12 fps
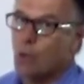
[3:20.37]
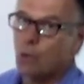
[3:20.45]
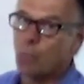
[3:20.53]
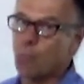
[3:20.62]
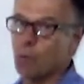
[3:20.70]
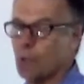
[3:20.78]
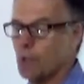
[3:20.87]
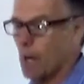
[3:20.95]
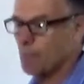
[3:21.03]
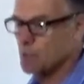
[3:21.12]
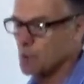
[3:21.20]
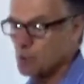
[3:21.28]
You pull in the
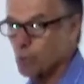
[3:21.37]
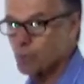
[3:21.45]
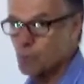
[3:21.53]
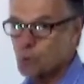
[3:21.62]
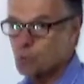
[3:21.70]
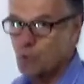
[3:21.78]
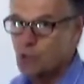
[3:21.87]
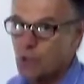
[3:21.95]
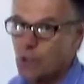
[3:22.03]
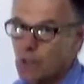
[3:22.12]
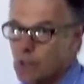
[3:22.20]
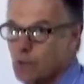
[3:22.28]
opposite. So if you're
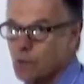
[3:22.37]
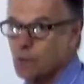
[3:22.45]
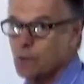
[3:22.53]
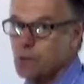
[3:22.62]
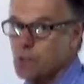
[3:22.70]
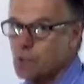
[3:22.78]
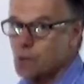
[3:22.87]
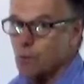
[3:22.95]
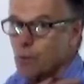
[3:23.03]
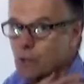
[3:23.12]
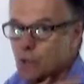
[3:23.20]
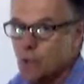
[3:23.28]
stretching it in this
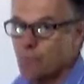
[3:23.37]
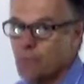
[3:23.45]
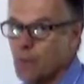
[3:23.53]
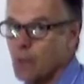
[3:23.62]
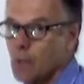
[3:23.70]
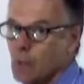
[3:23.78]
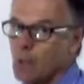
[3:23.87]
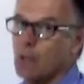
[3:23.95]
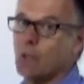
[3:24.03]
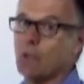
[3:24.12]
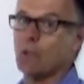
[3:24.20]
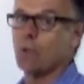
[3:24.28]
direction,
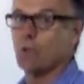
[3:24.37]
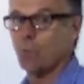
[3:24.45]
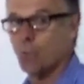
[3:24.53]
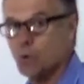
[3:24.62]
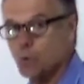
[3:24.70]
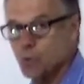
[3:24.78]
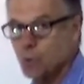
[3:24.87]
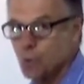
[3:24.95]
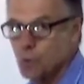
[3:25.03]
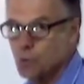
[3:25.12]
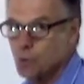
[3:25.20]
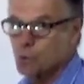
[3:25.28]
what you
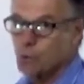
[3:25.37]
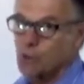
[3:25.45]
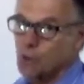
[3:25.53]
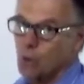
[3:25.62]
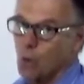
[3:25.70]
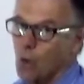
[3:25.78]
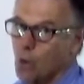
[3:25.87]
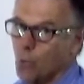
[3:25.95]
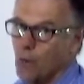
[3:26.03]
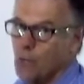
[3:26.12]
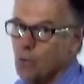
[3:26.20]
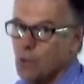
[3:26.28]
do is you stretch it all the
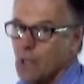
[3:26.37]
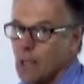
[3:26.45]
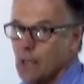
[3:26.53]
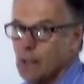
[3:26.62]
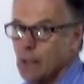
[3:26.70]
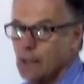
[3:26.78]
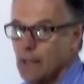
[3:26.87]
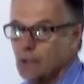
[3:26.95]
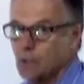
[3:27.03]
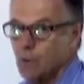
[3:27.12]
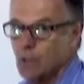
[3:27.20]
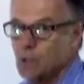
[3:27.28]
way you can in that
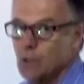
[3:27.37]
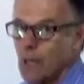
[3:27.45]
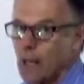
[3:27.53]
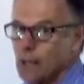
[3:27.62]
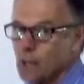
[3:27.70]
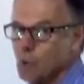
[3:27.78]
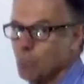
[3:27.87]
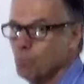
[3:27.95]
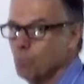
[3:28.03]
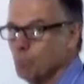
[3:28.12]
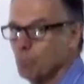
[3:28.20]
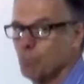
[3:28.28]
direction, and then you
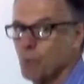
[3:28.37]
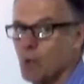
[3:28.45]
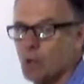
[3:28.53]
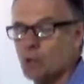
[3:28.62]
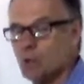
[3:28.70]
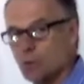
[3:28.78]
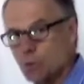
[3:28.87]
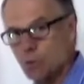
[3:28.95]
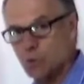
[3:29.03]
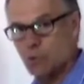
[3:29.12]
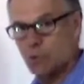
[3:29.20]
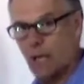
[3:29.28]

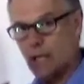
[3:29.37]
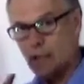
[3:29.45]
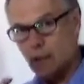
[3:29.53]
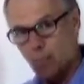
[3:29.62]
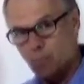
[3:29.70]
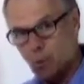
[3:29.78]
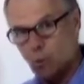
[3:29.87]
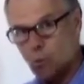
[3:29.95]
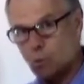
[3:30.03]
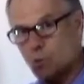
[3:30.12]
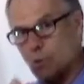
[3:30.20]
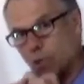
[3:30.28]
tighten up the
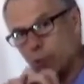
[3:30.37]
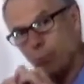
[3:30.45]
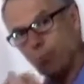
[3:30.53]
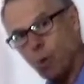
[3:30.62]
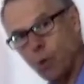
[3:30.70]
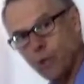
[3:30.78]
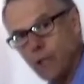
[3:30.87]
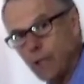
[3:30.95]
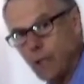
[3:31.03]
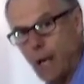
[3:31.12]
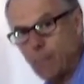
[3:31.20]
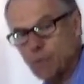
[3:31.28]
glutes and you pull it in
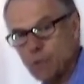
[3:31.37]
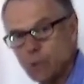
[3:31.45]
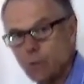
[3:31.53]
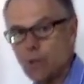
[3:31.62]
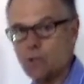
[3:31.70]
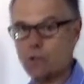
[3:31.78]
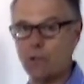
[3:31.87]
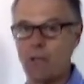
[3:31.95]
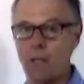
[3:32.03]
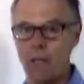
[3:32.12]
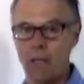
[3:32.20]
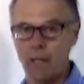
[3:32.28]
the opposite direction.
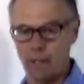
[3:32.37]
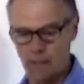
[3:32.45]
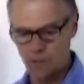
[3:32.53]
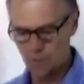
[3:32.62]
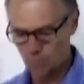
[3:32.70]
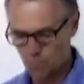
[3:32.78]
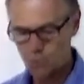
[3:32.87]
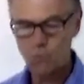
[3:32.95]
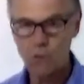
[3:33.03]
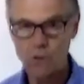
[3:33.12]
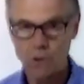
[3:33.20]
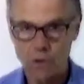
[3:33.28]
That's number
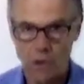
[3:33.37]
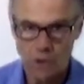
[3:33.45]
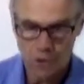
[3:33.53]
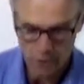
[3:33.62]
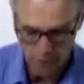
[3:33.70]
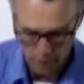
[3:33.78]
3 suggestion.